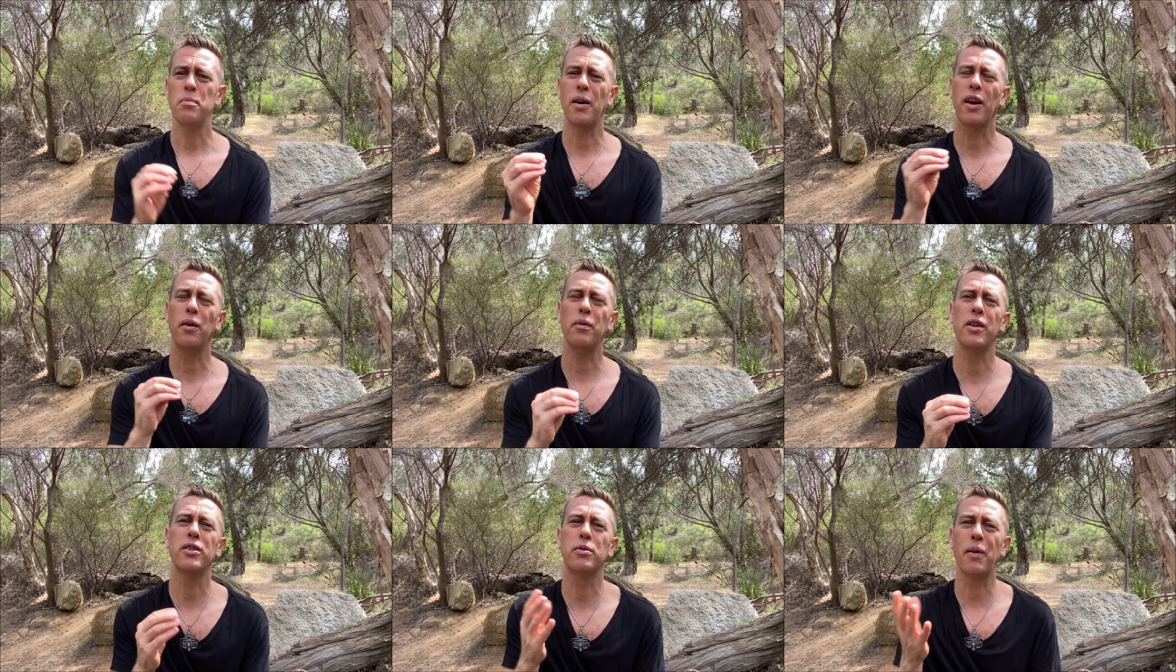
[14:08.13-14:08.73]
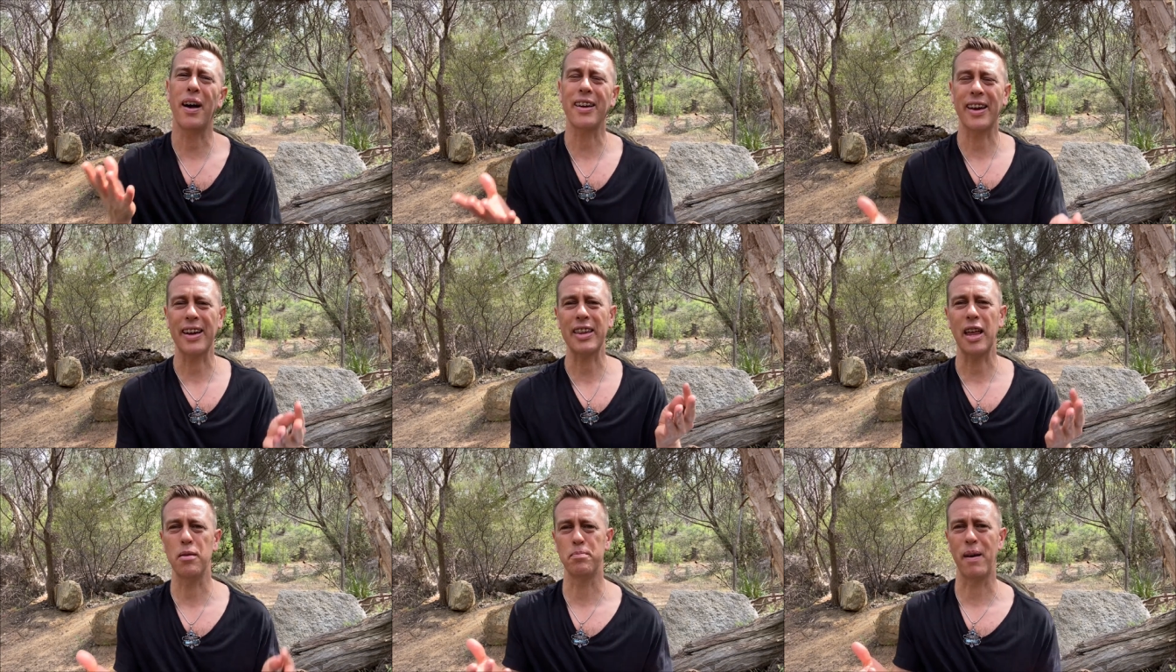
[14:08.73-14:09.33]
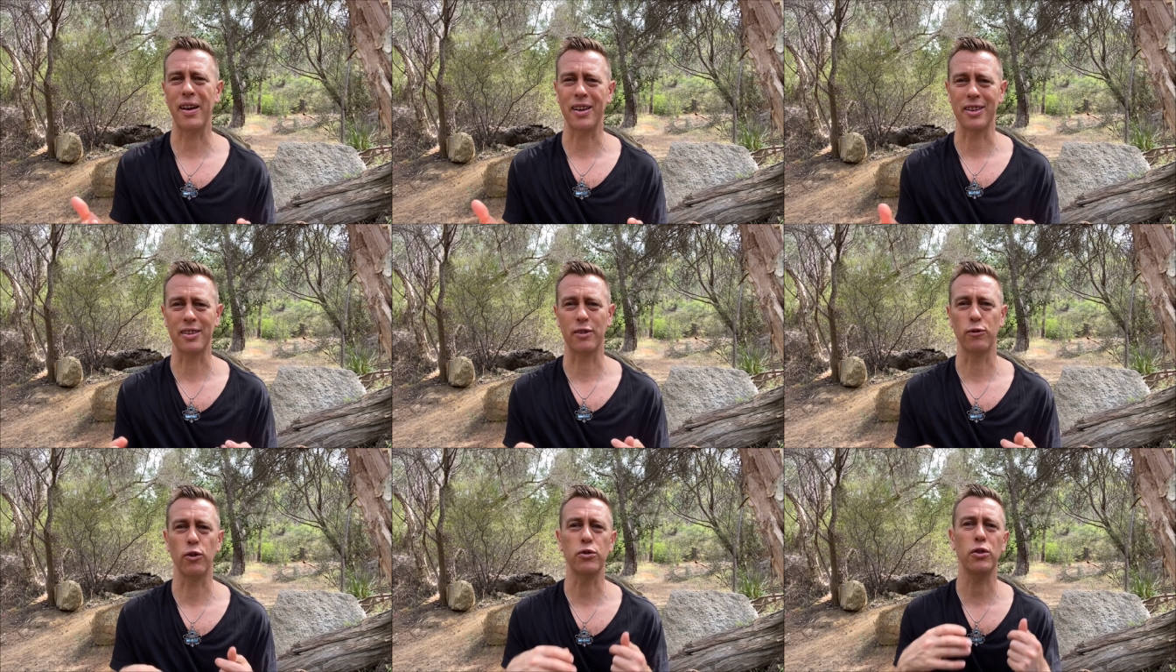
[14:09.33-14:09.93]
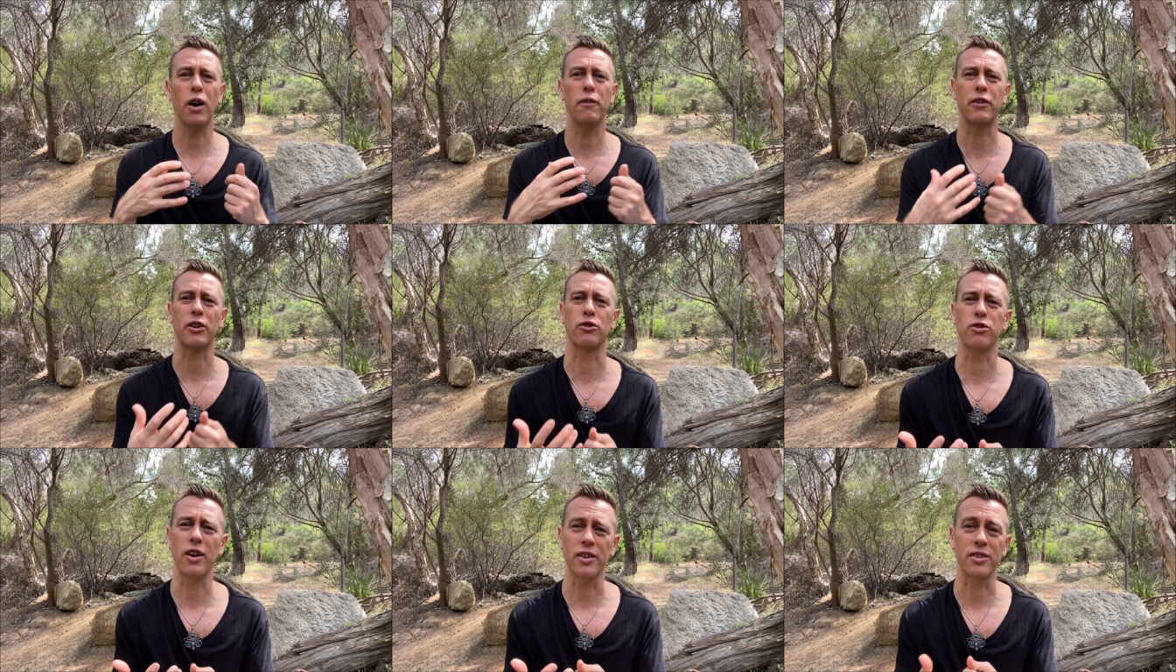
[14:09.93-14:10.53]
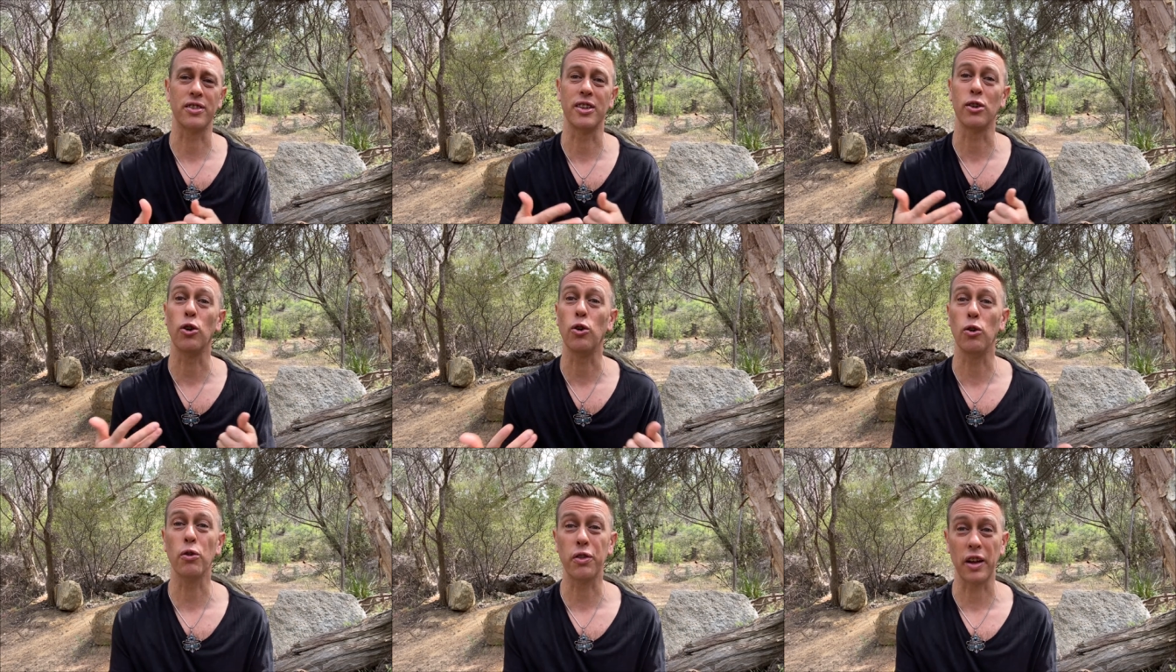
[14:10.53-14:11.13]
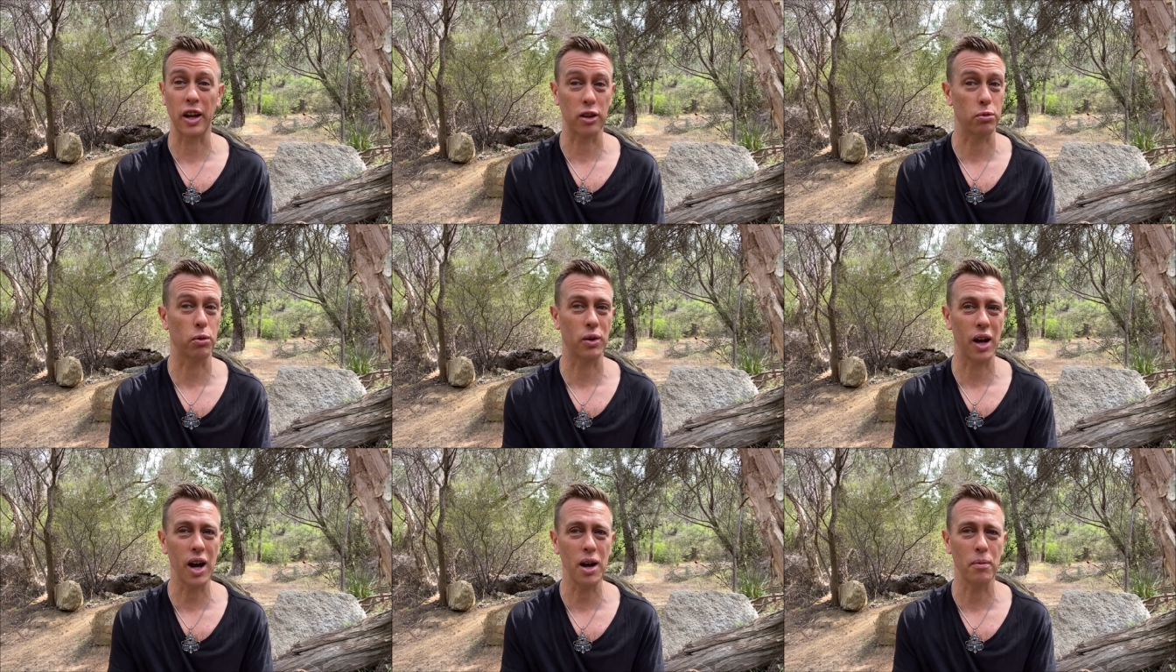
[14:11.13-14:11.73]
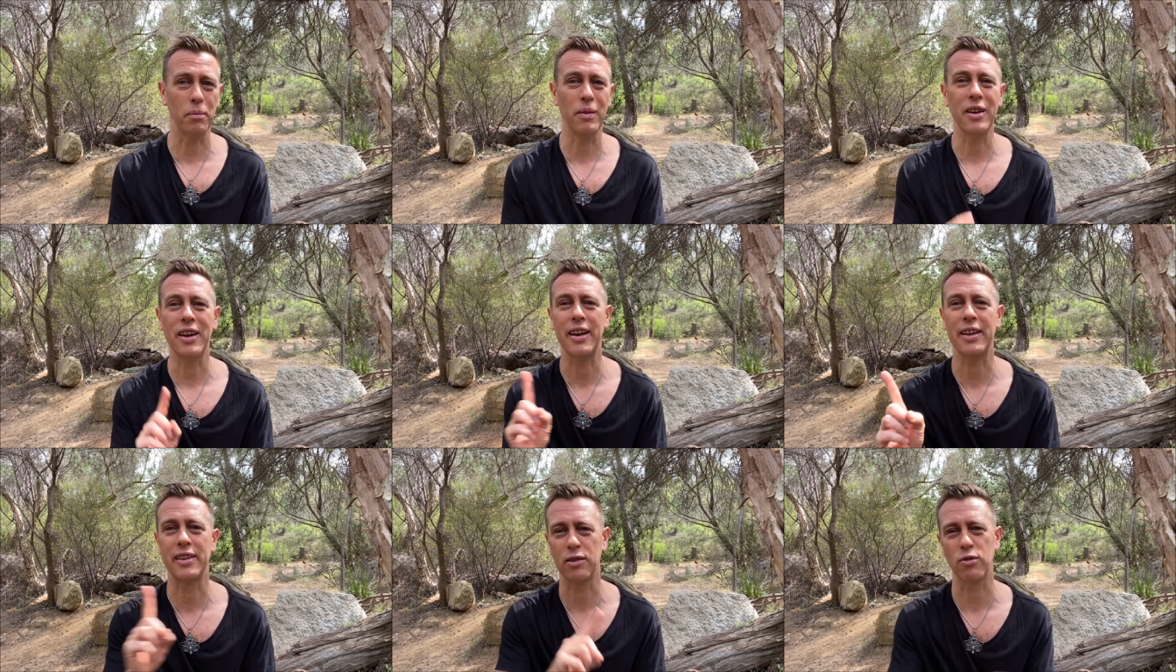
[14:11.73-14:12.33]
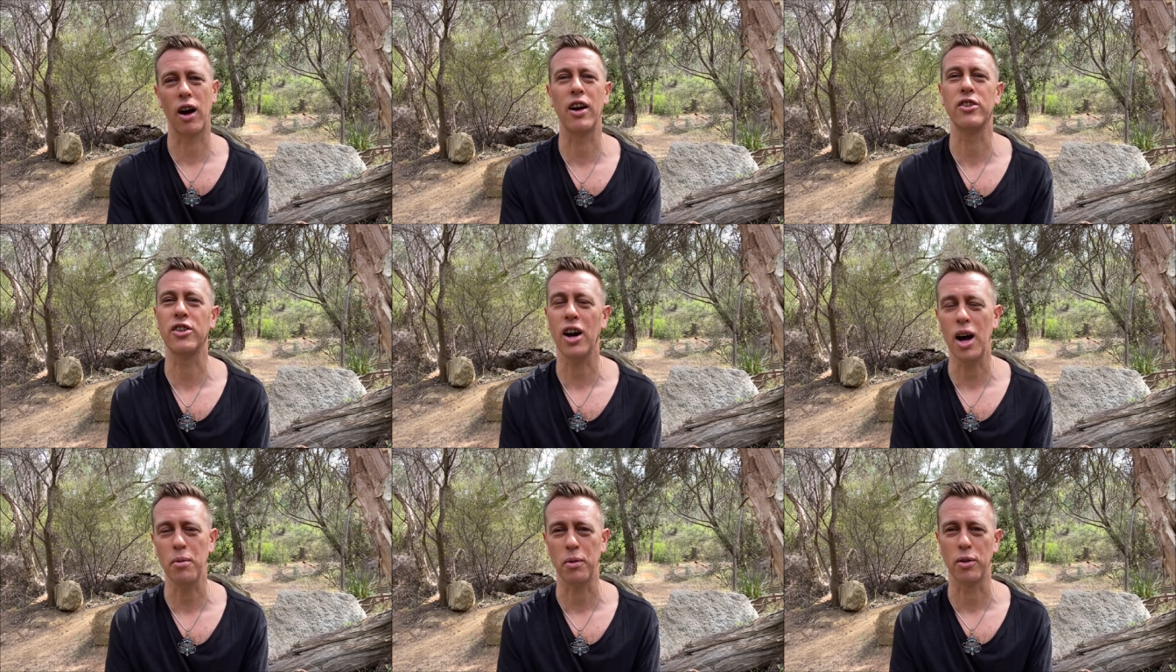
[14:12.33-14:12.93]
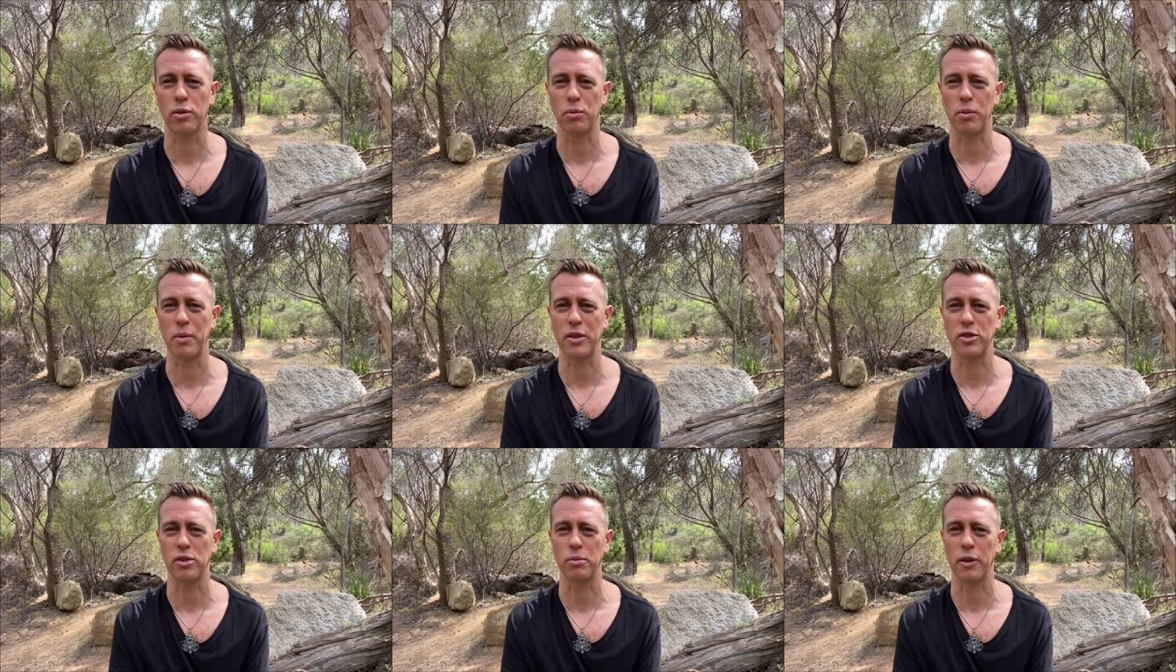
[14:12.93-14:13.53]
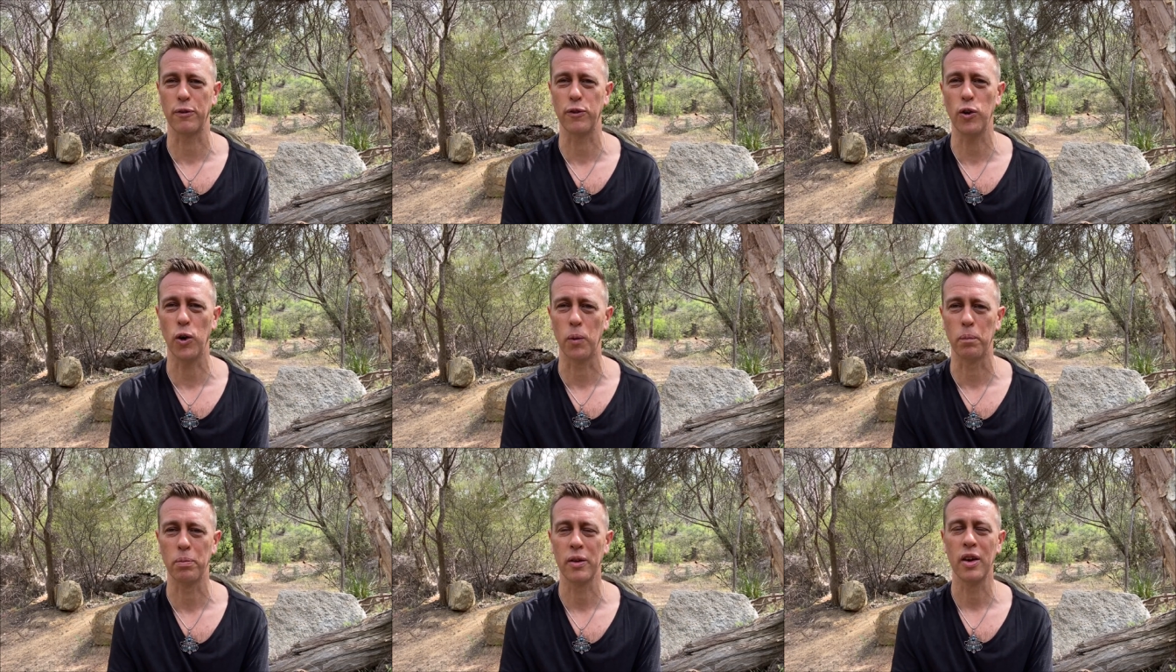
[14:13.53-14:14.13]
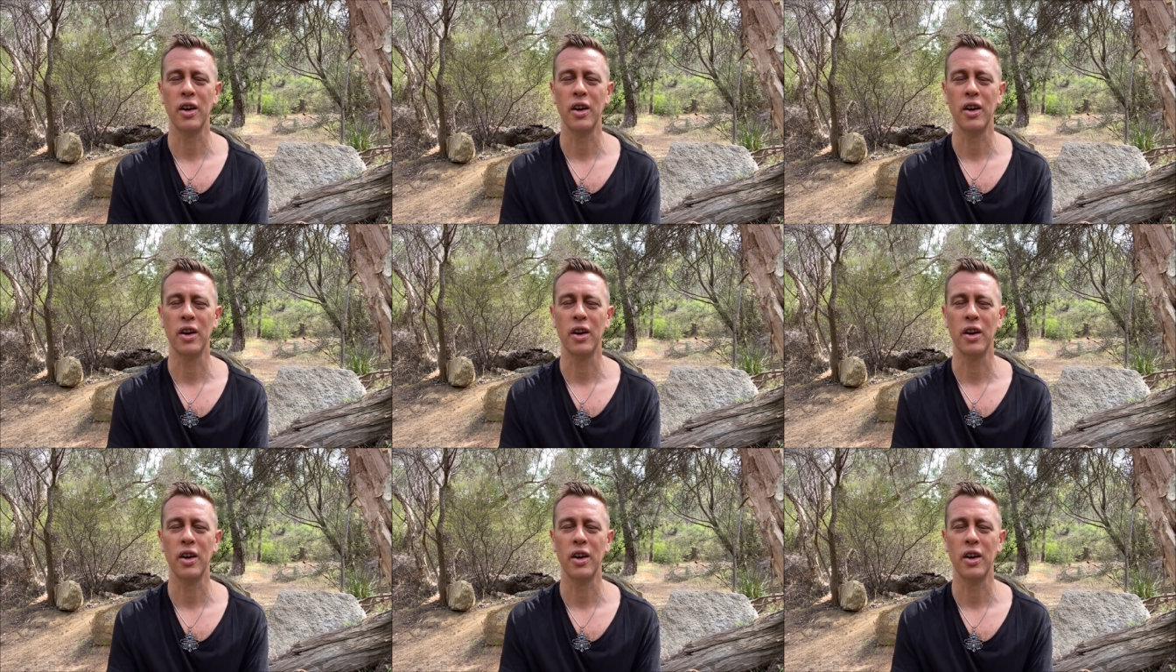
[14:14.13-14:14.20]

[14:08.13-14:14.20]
But it's about getting that balance of also having trust that all things will come in the right time, as we mentioned before.